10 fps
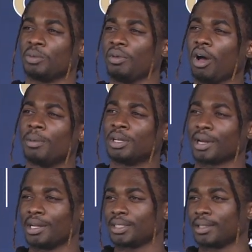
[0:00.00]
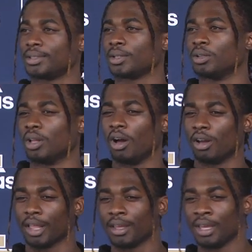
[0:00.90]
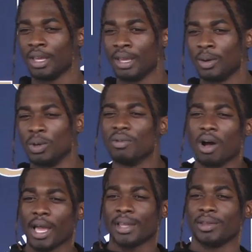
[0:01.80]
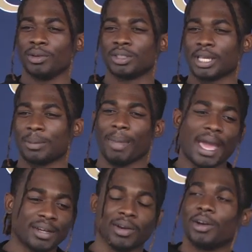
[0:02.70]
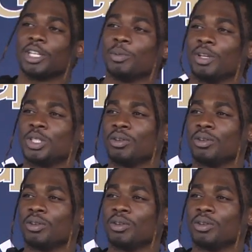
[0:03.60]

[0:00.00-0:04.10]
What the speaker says: We've all been around each other so long, like, we've all had those, like, Madden arguments.